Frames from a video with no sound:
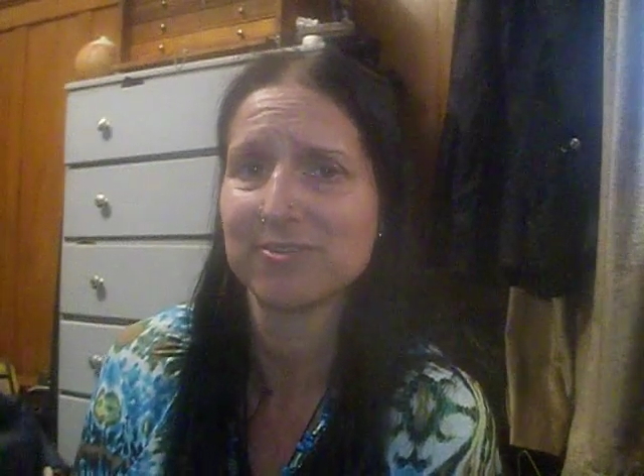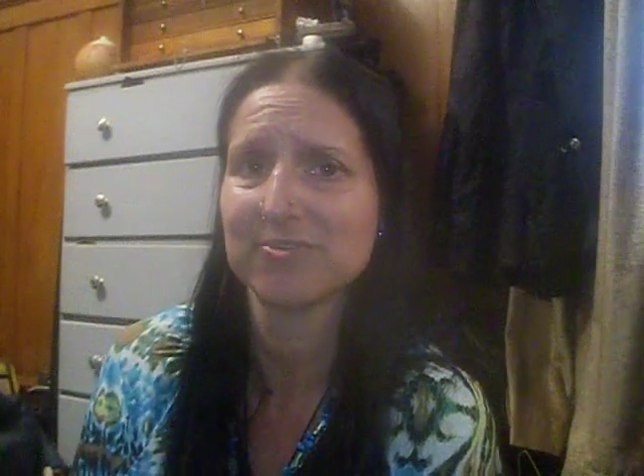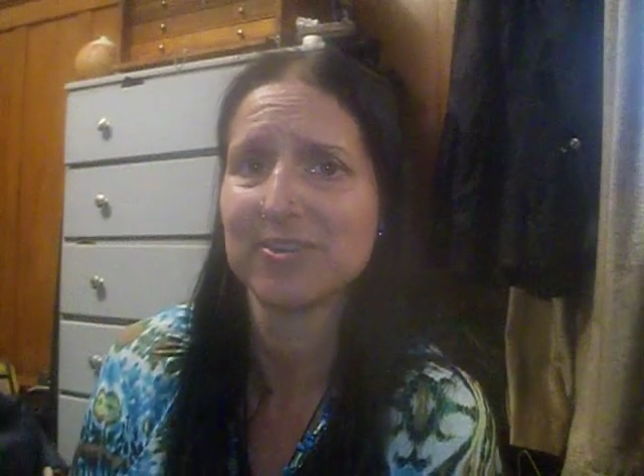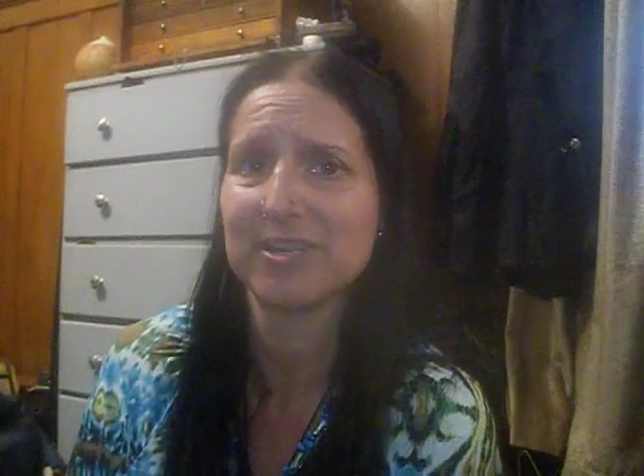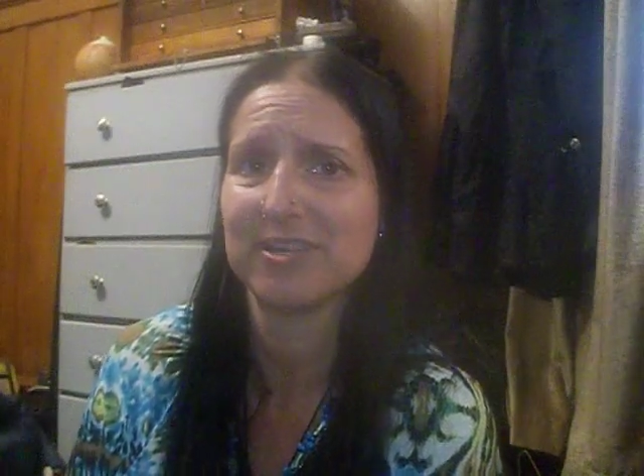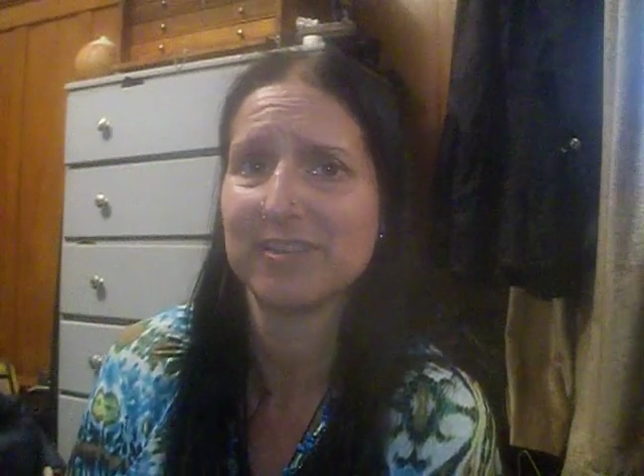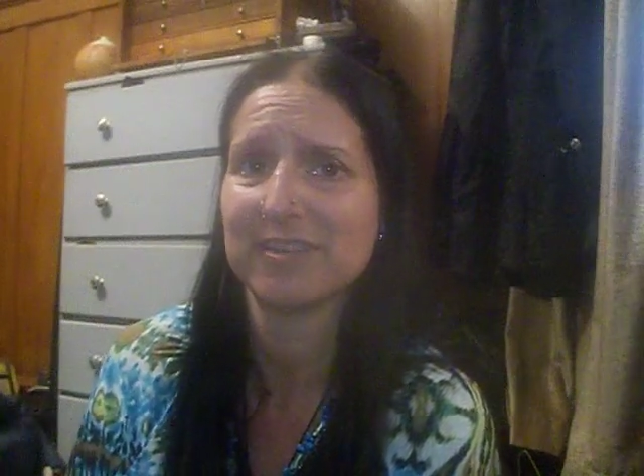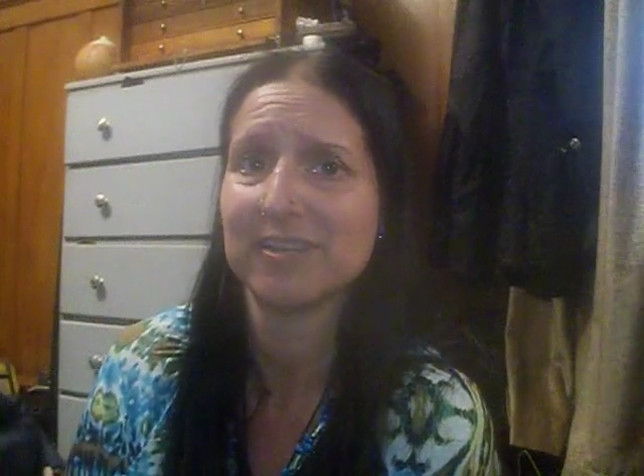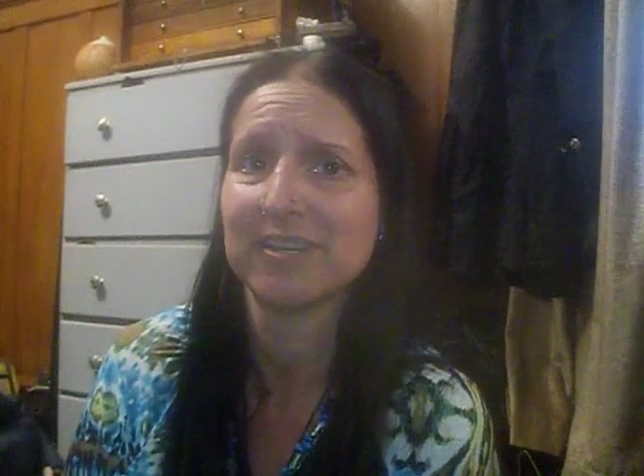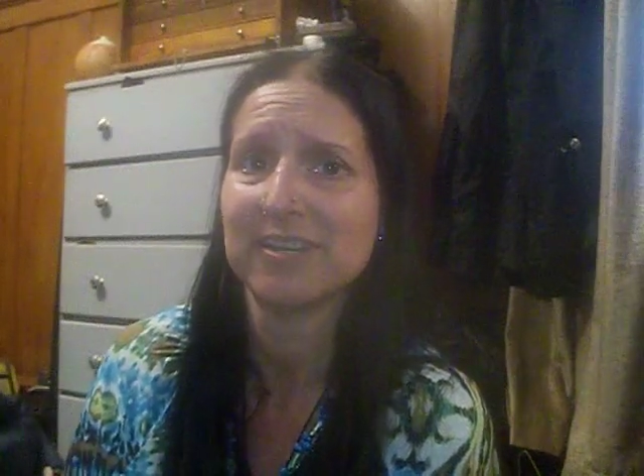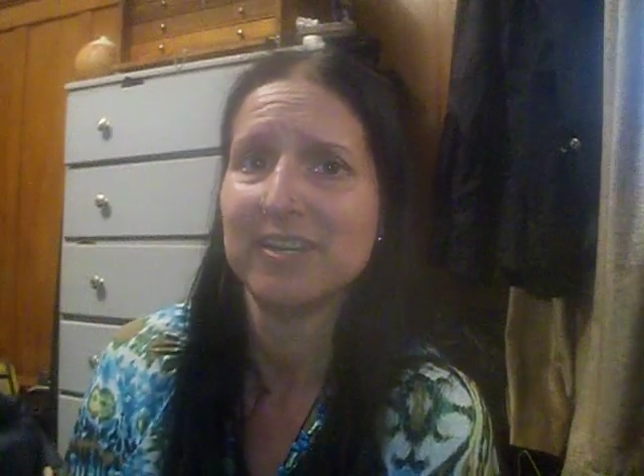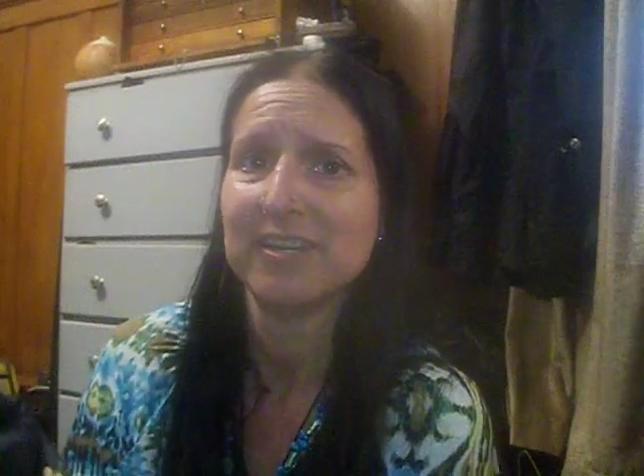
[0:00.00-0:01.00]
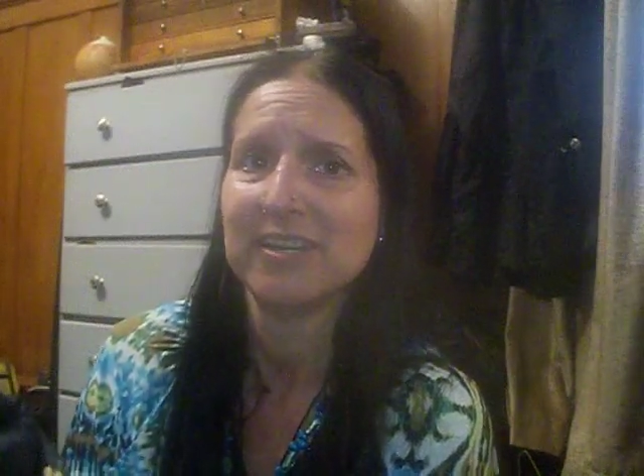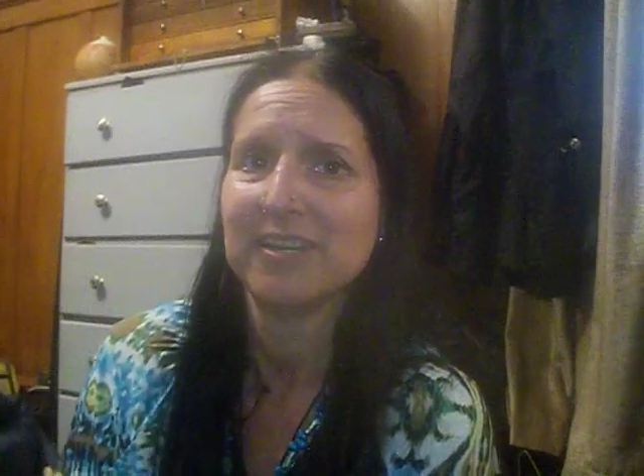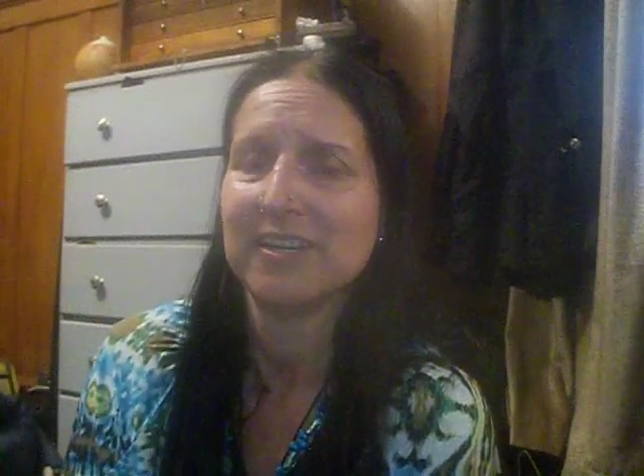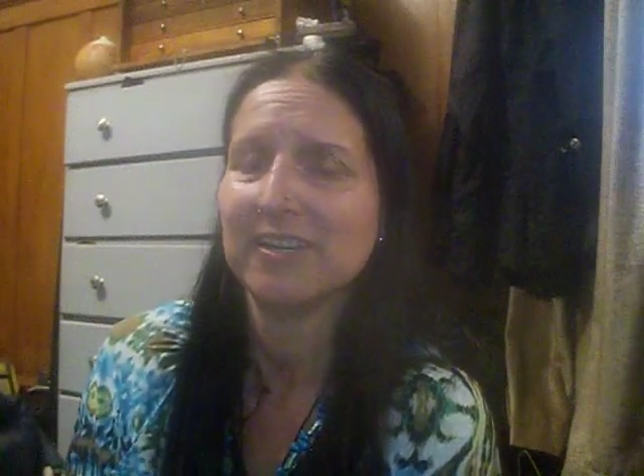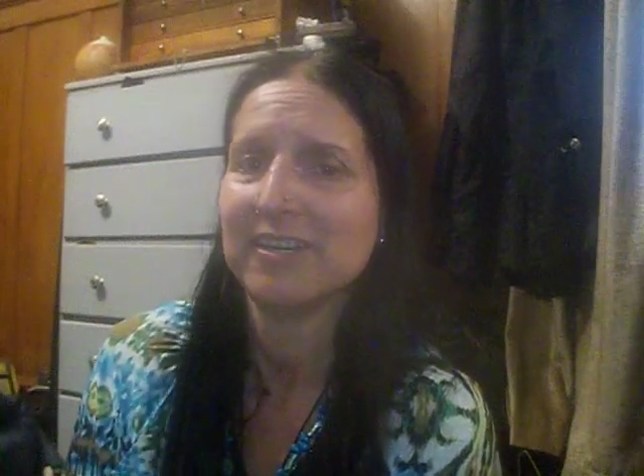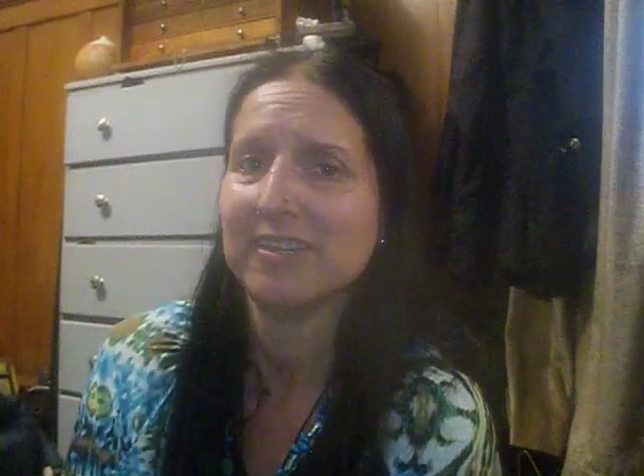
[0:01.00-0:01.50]
street in
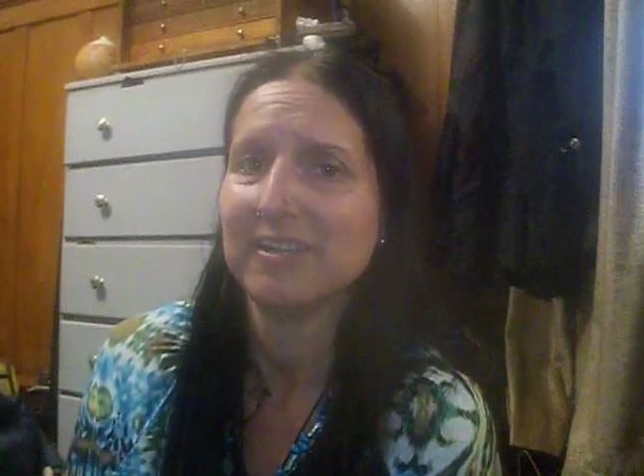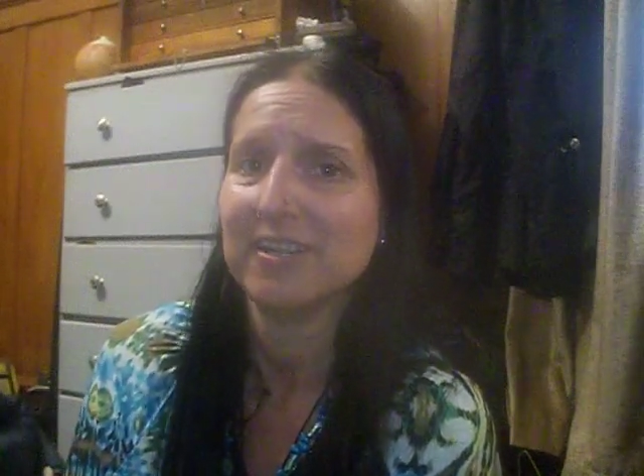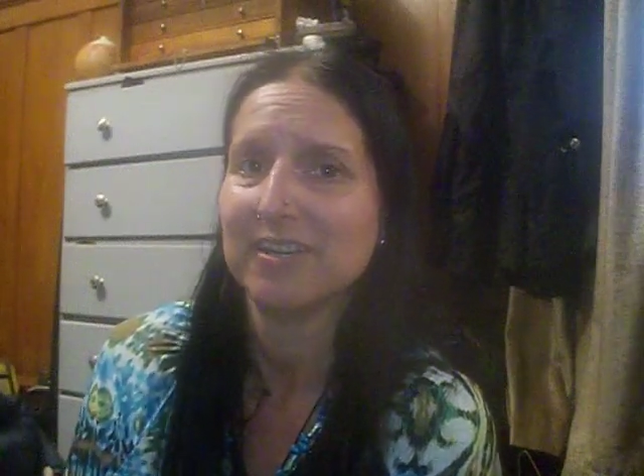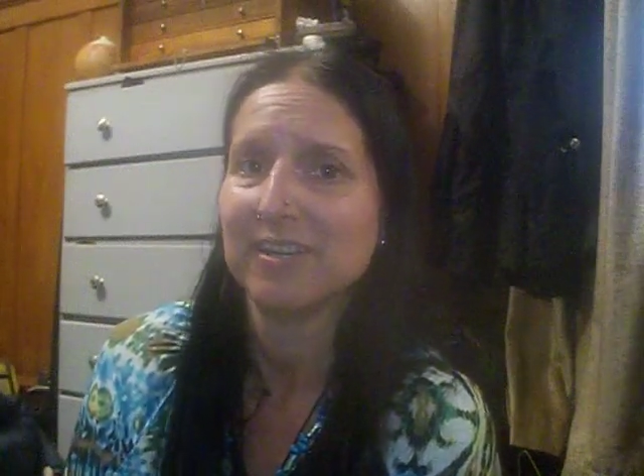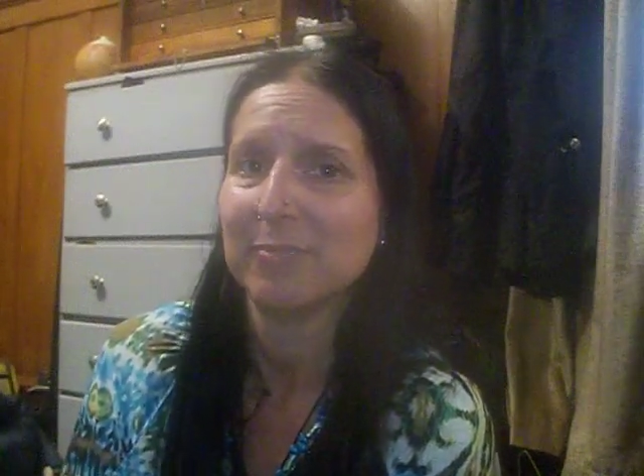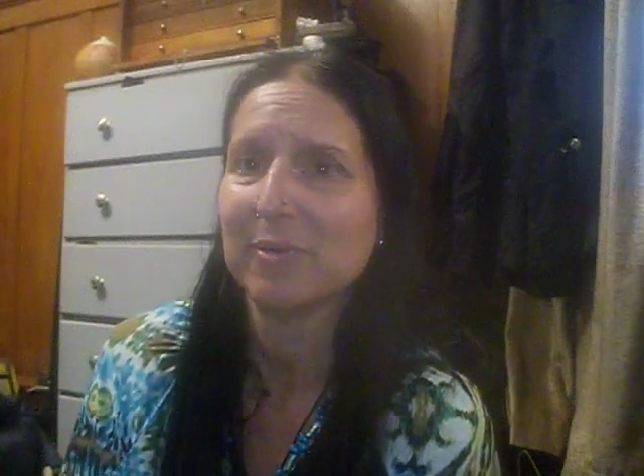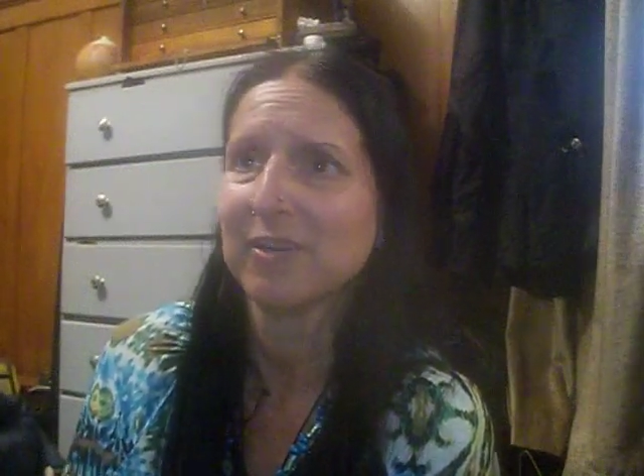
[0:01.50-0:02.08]
the